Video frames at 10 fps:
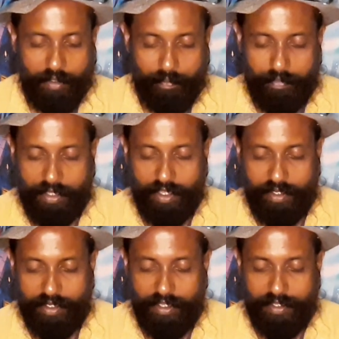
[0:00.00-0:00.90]
but then
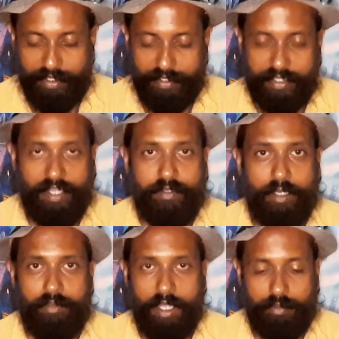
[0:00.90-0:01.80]
yeah,
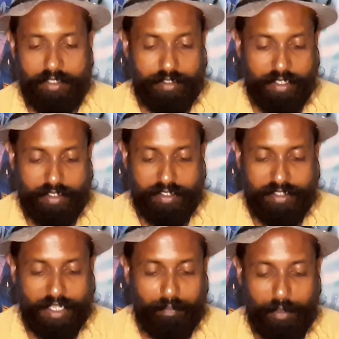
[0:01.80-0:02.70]
sometimes it's
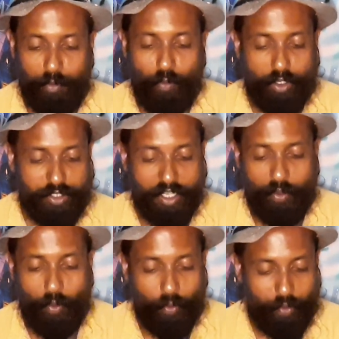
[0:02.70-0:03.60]
that people watch their
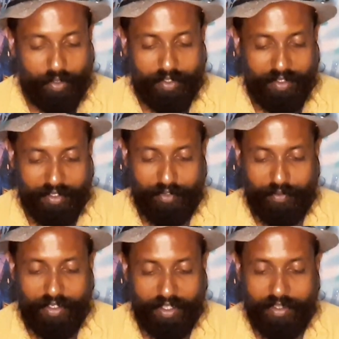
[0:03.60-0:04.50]
own
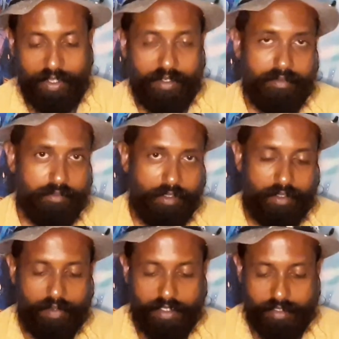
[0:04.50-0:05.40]
reading and then not the
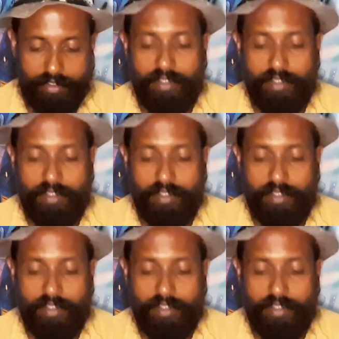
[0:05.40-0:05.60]
rest.